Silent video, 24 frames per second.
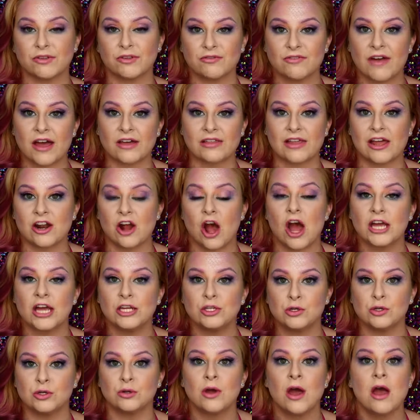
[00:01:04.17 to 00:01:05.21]
for the fact that I
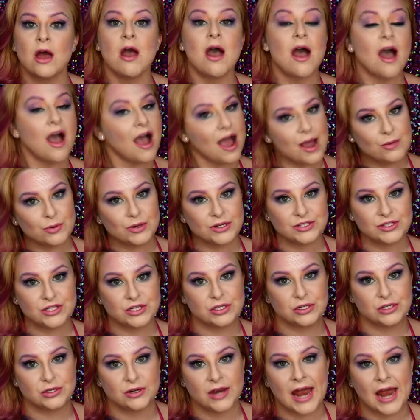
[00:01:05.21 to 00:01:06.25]
knew I wanted to
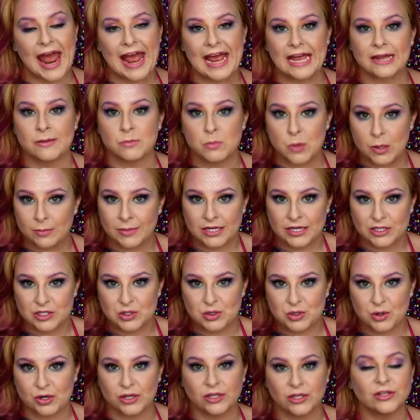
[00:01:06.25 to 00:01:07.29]
do a mermaid
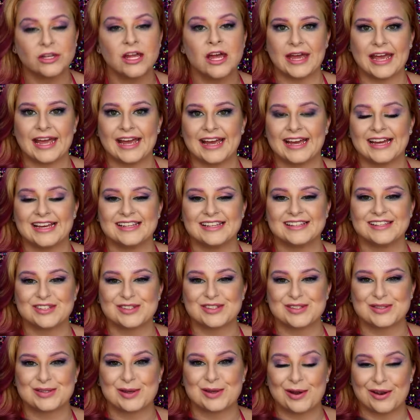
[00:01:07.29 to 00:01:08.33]
tutorial. And
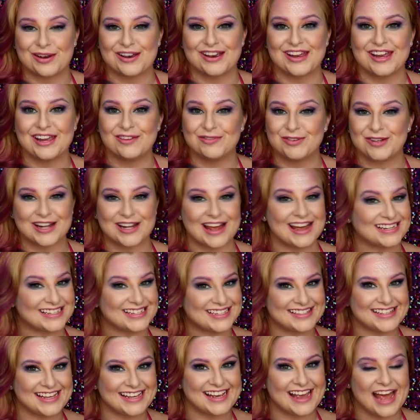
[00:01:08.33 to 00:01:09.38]
so if you'd like
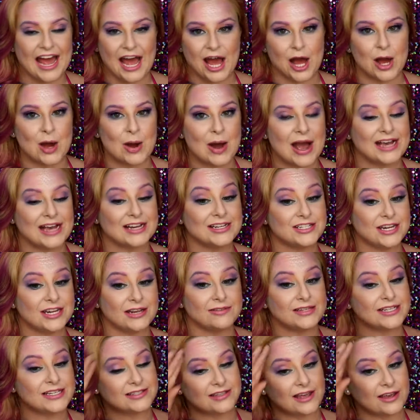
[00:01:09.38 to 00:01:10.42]
to see how I
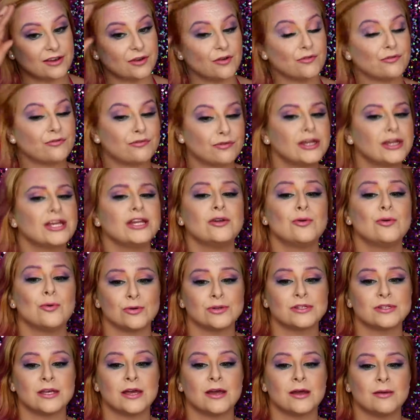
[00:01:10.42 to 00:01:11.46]
achieve this like freaking
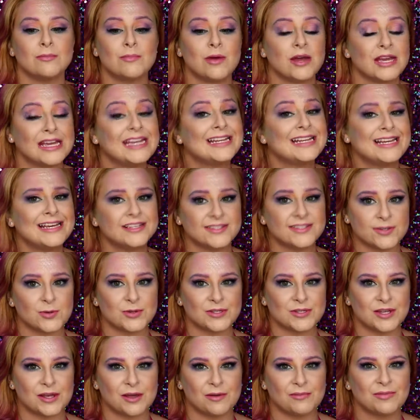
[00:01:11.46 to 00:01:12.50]
awesome, it is
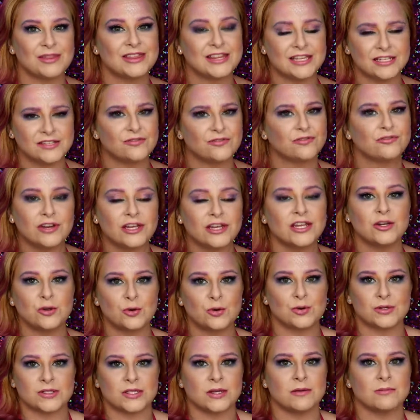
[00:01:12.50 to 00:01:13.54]
awesome, this freaking
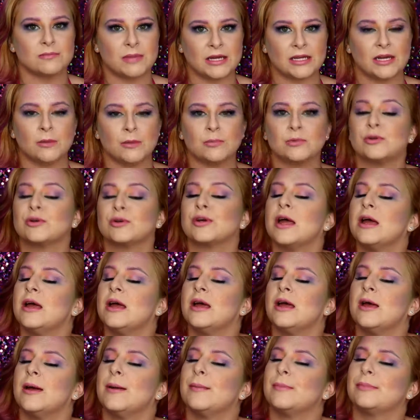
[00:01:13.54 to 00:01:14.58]
awesome makeup look,
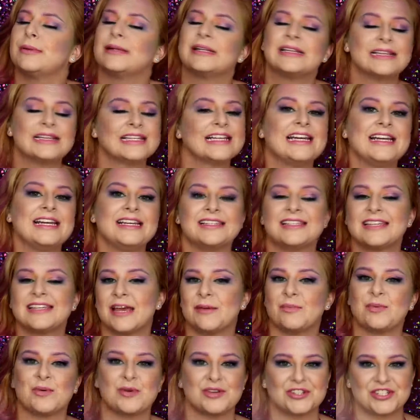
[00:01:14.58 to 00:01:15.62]
please
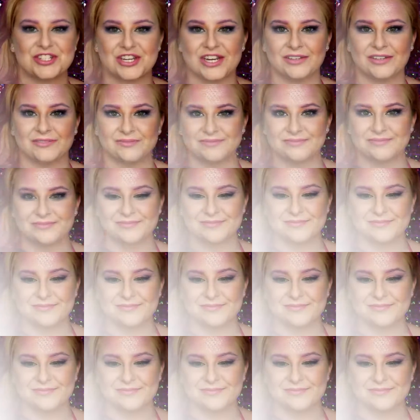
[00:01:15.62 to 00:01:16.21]
keep watching.